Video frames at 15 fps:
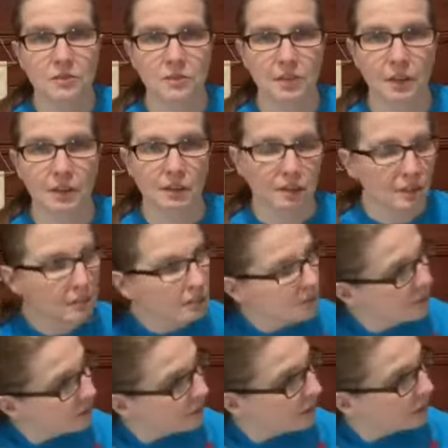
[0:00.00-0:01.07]
for sale,
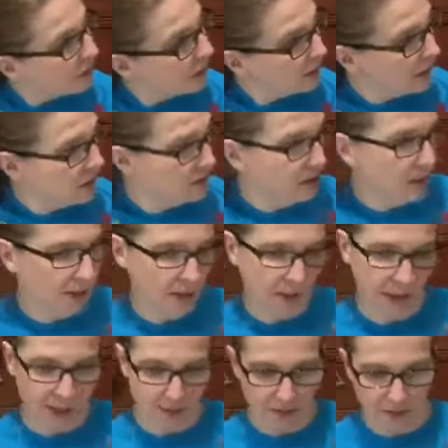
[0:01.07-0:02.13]
unless
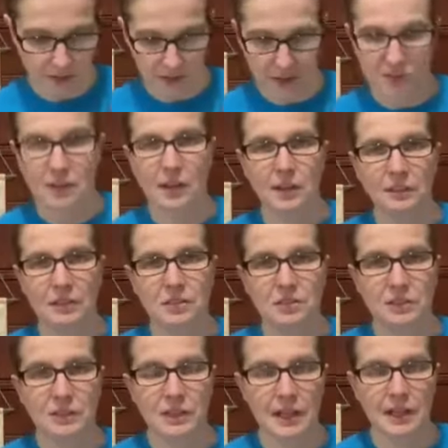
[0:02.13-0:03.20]
like this, I'll
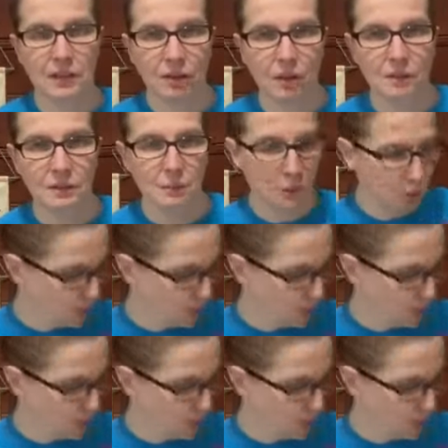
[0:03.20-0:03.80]
eventually take it off the